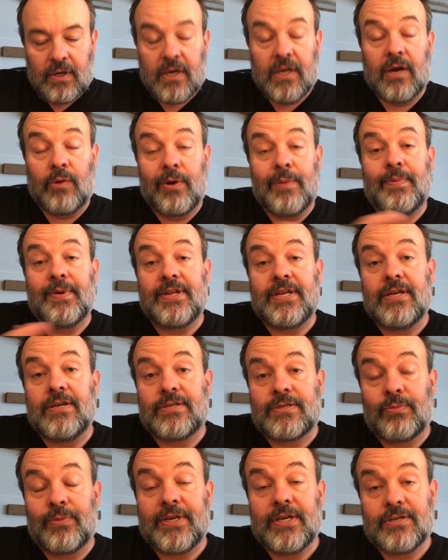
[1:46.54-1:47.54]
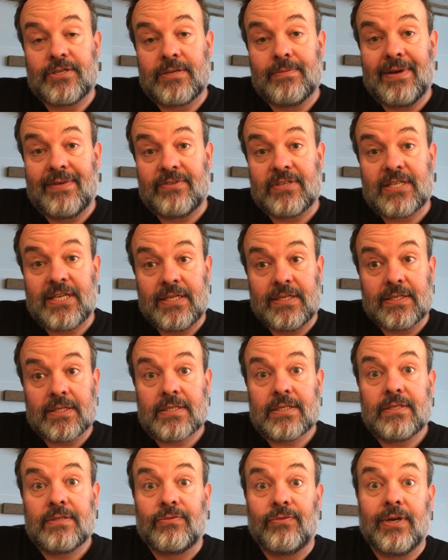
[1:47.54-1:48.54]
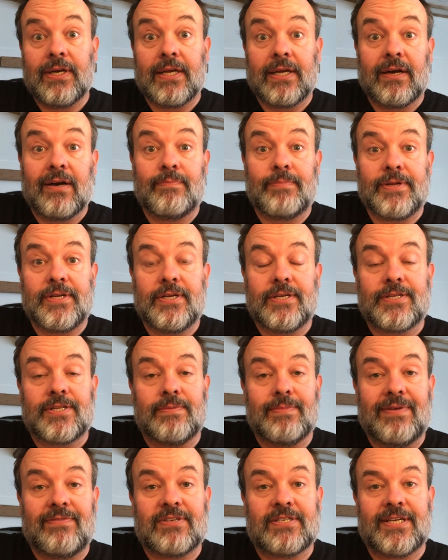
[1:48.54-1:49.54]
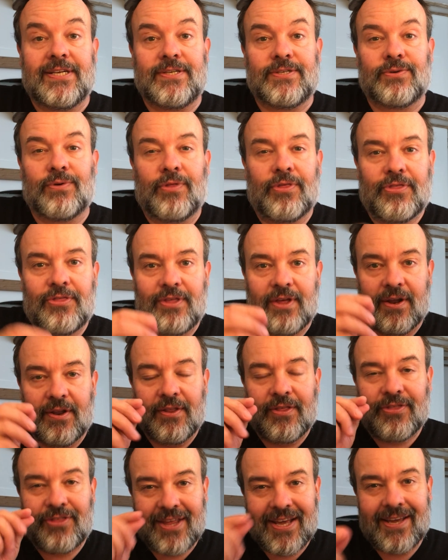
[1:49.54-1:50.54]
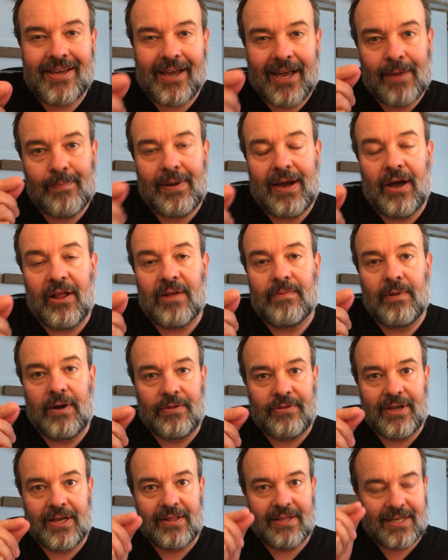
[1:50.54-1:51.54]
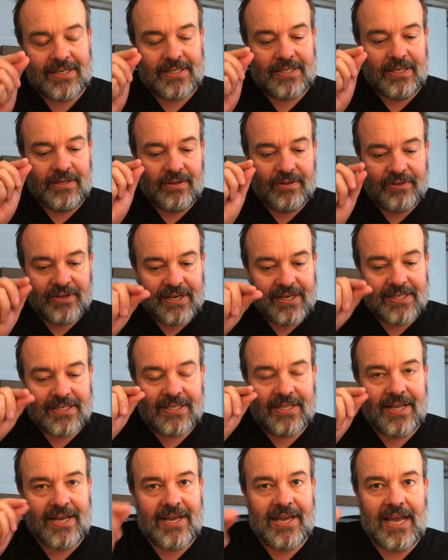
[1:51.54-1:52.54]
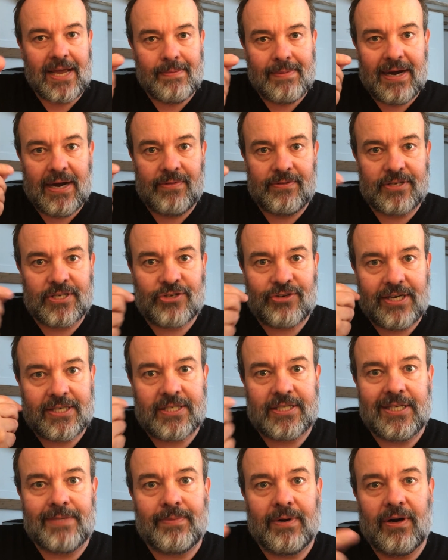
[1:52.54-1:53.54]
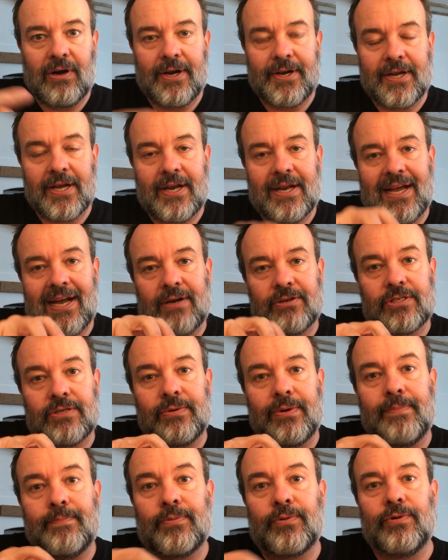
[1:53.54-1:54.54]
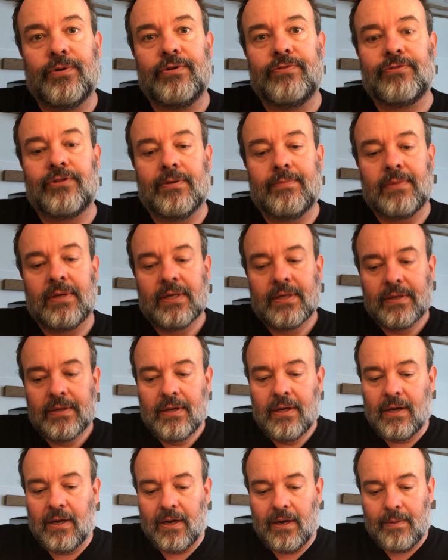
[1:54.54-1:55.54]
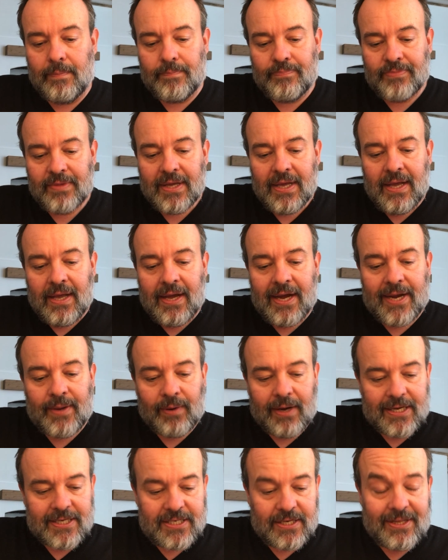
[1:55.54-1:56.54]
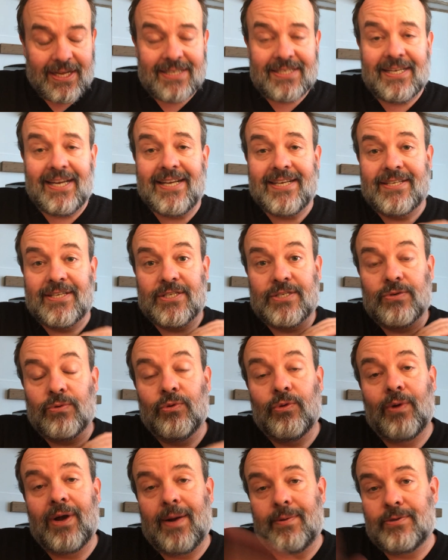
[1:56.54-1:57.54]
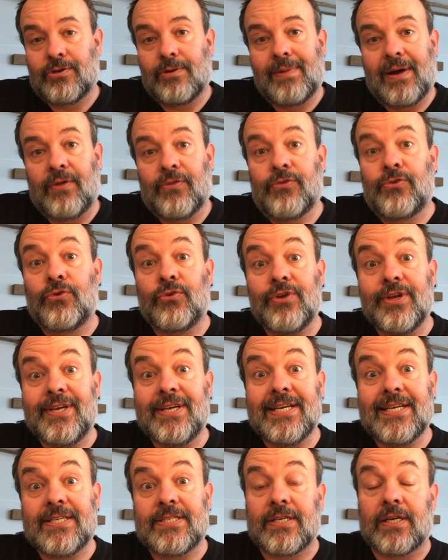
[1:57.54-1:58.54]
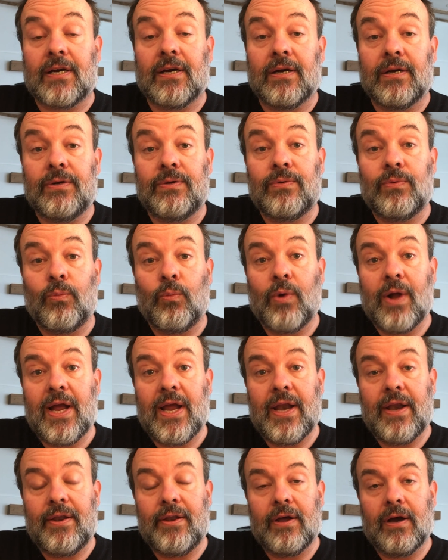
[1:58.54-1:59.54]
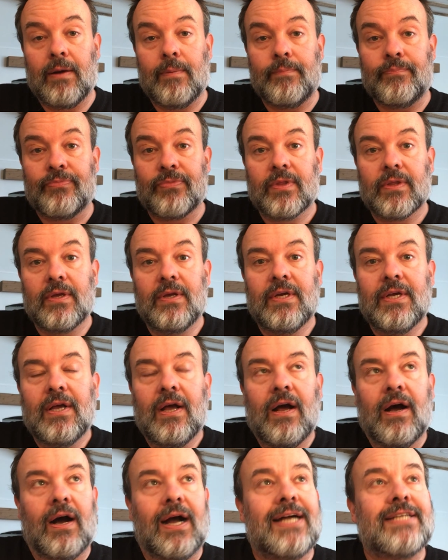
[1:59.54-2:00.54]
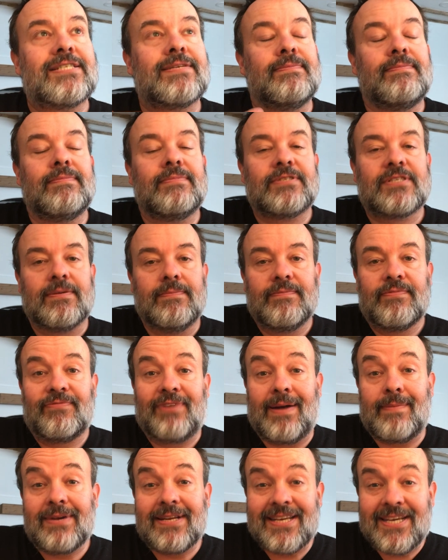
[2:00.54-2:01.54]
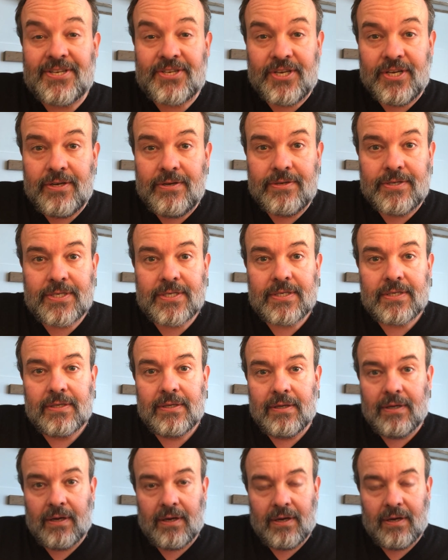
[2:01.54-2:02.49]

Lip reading: you know, we use them ever since, really. I've been using them ever since, and thinking about them. I think that's the other thing, is thinking about the strategy behind it and how to improve them. Anyway, so that takes us all the way up to about 3 years ago, when I had some family issues